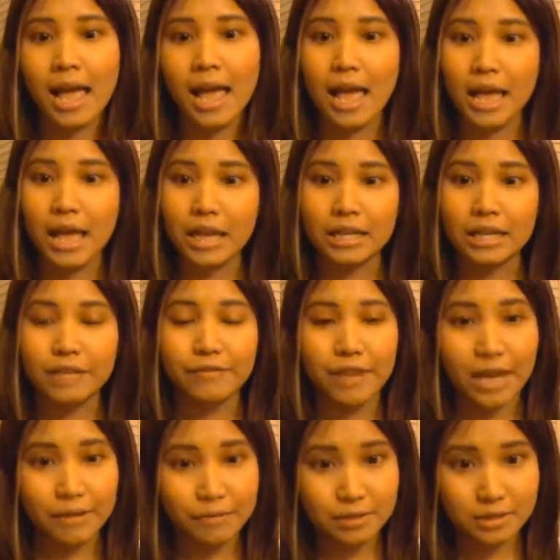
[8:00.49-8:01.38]
And if I
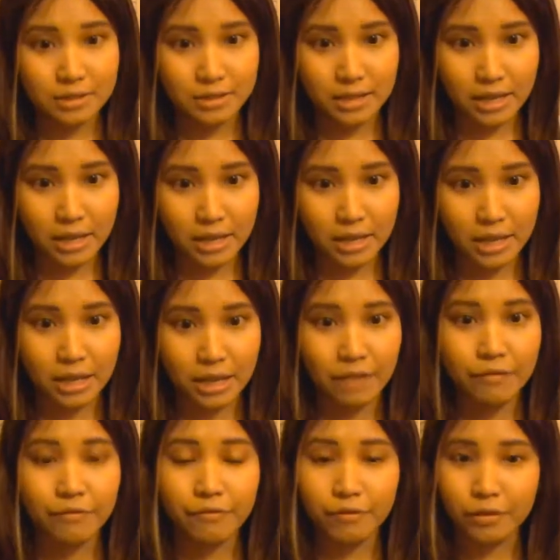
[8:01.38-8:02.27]
have to stay
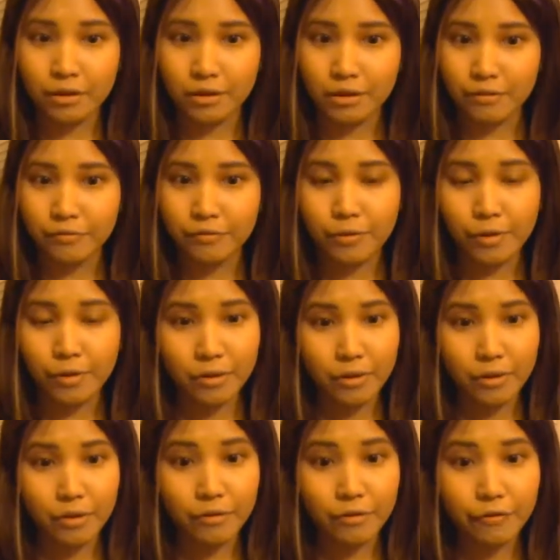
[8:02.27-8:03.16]
for a
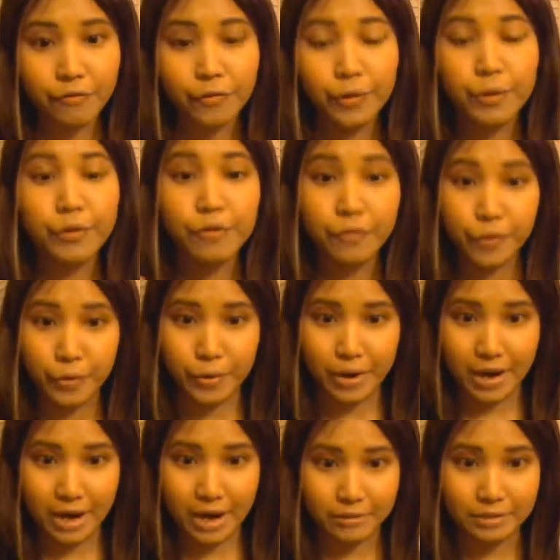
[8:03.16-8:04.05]
full
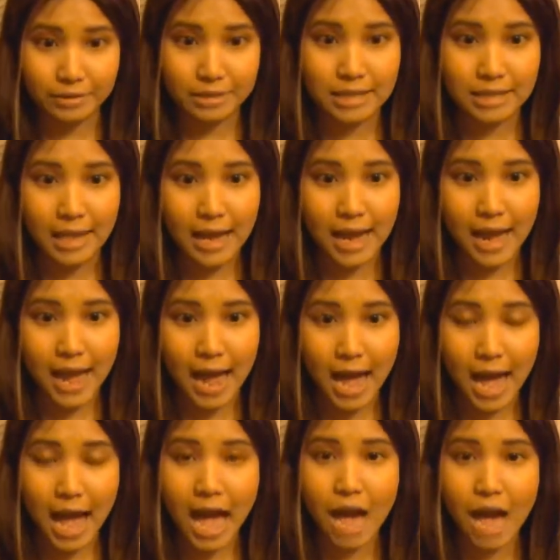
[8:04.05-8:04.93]
4 hours
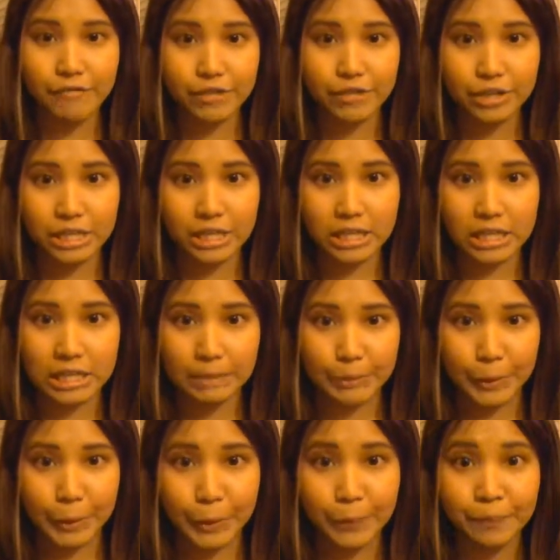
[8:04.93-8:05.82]
after the
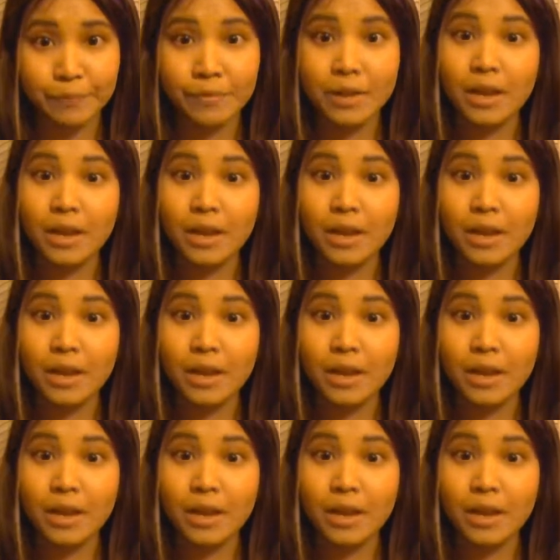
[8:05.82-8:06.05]
chemo,